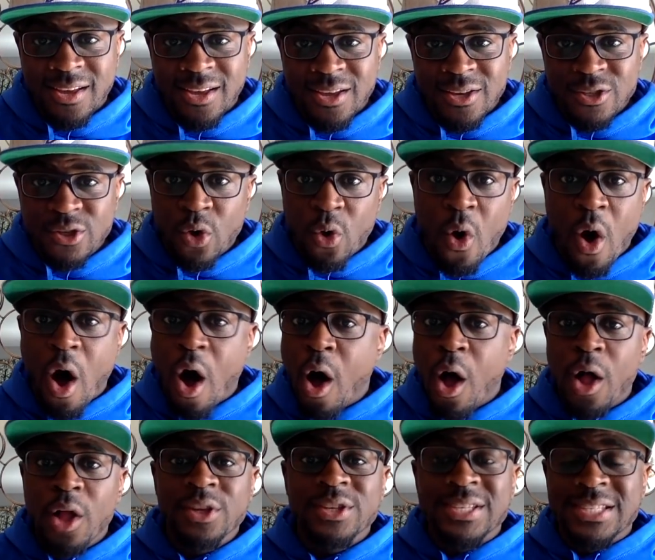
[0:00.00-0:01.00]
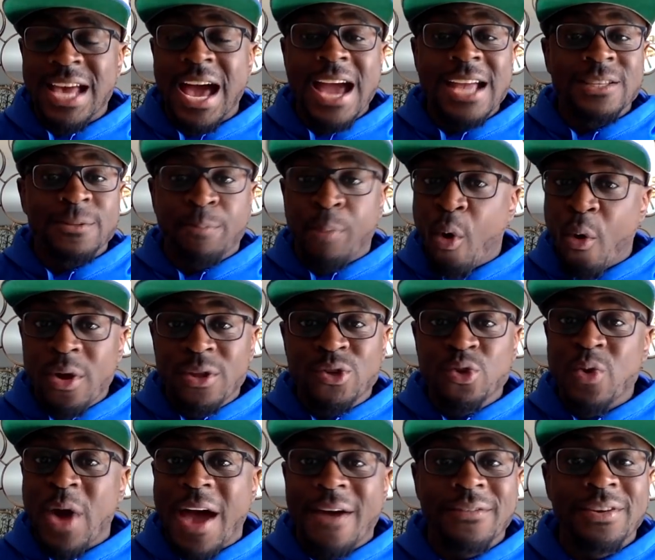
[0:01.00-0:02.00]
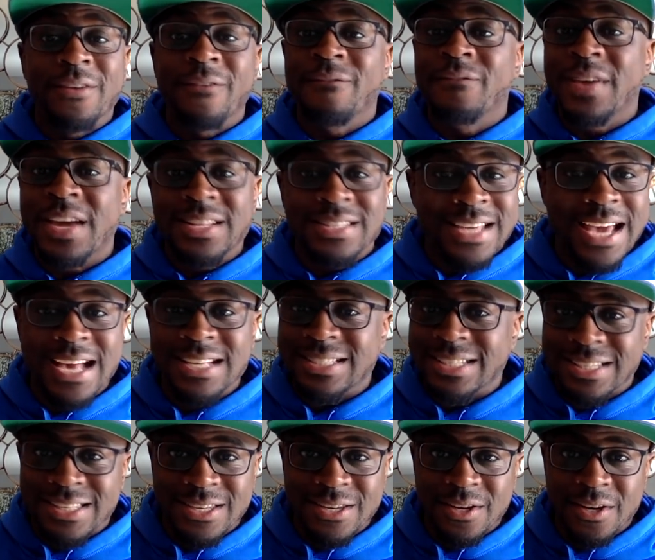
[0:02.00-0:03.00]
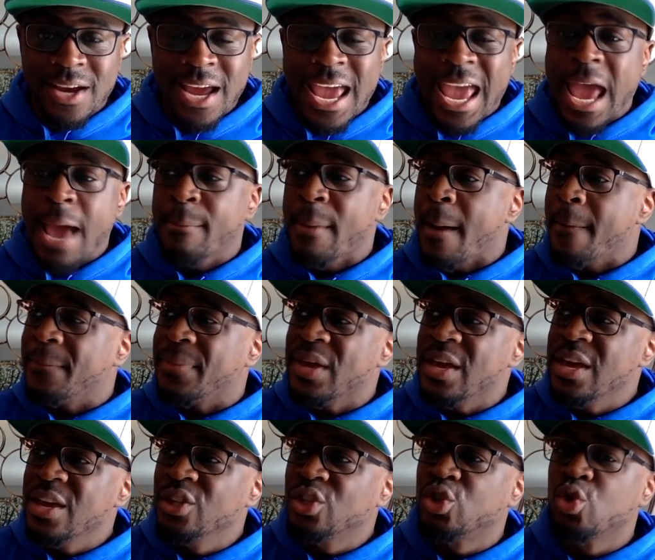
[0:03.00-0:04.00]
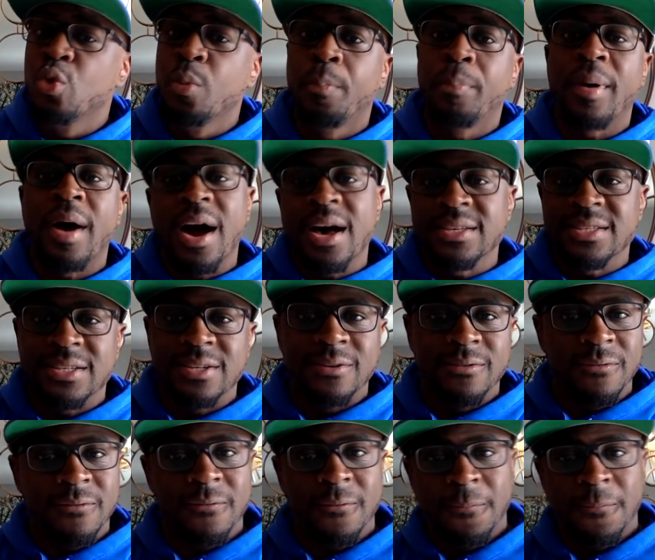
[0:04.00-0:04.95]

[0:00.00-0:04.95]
So all signs point to having a fantastic year. Am I being too positive?